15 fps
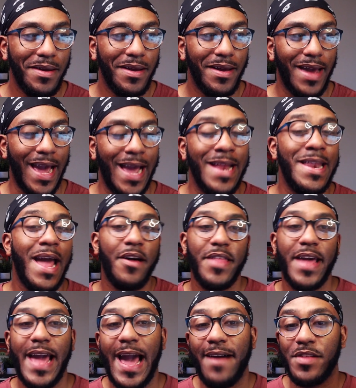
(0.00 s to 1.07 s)
and now they
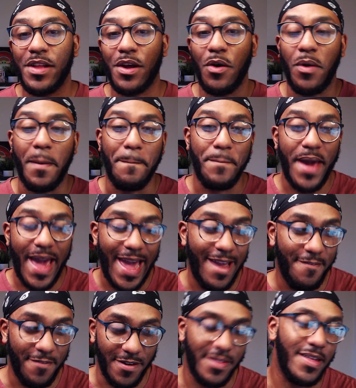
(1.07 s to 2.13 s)
have to go and pay
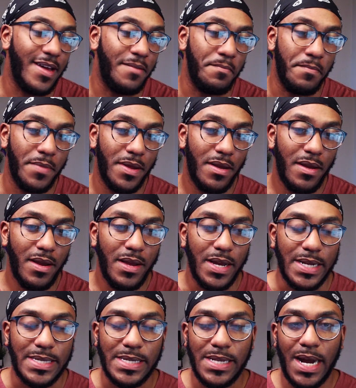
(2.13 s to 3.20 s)
for them.
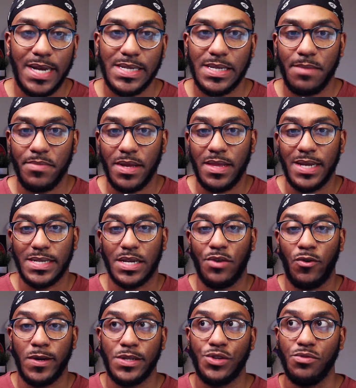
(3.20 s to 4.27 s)
It's not something that's
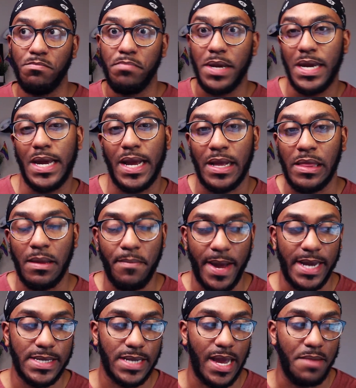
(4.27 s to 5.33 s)
going to be in the
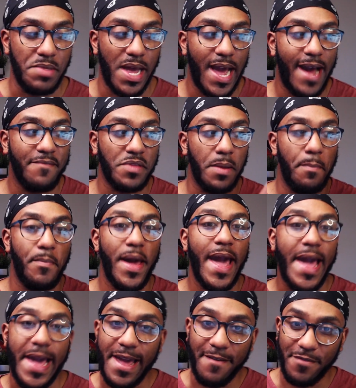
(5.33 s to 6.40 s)
base game. They have to
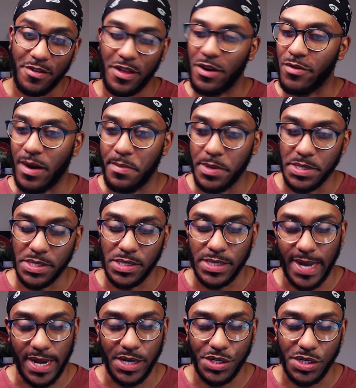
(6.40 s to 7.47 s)
pay for their
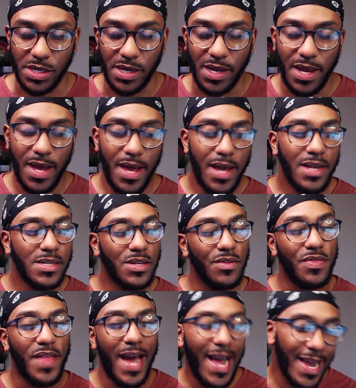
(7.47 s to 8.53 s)
representation. So
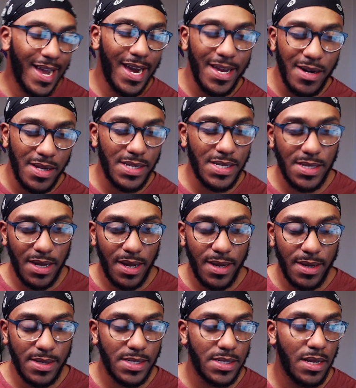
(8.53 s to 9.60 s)
that kind of
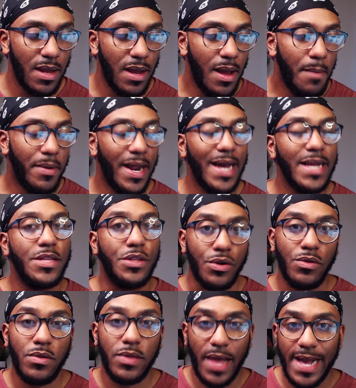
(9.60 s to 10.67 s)
sucks. But I do
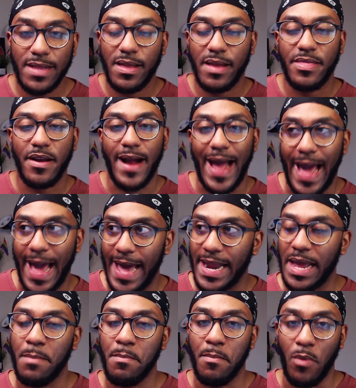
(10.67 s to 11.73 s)
like that they're
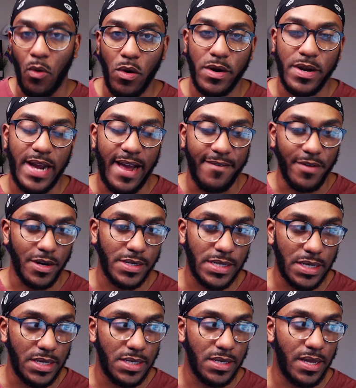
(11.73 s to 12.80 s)
adding more
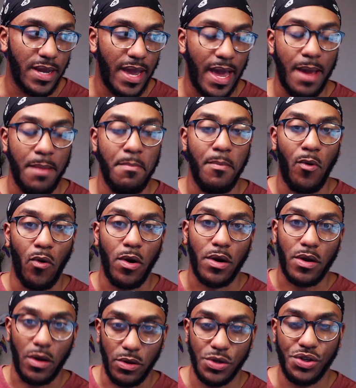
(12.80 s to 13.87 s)
diversity to the game, more
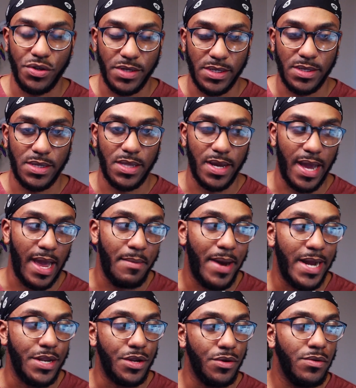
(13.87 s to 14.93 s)
cultures into the game. I
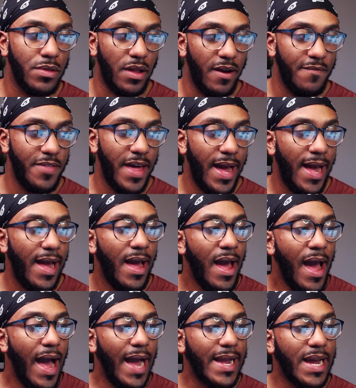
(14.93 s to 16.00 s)
do love that.
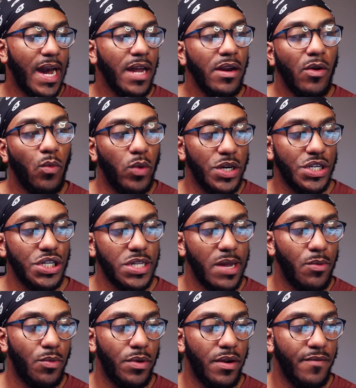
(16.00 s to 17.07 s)
I kind of wish they
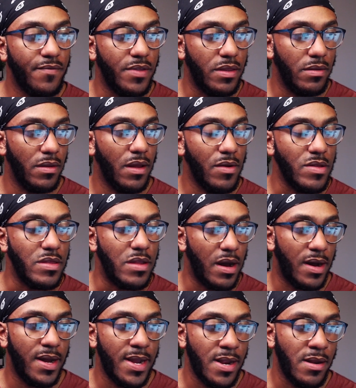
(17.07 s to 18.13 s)
would have
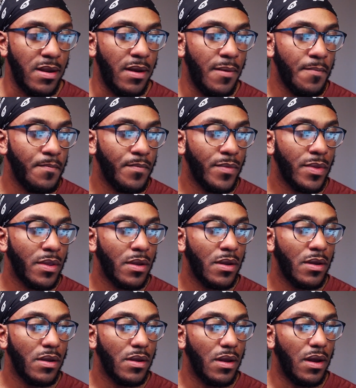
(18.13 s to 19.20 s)
done
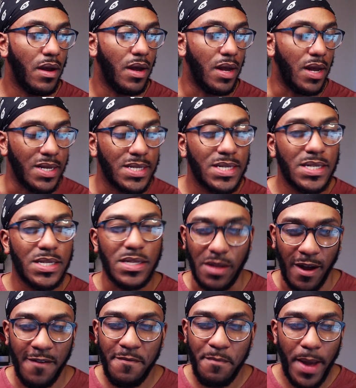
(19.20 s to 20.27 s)
a
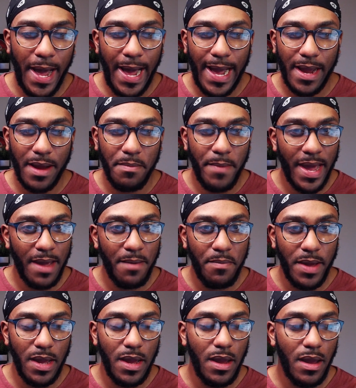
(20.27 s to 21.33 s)
stuff pack,
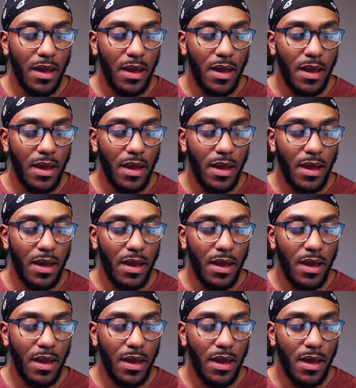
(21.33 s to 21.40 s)
maybe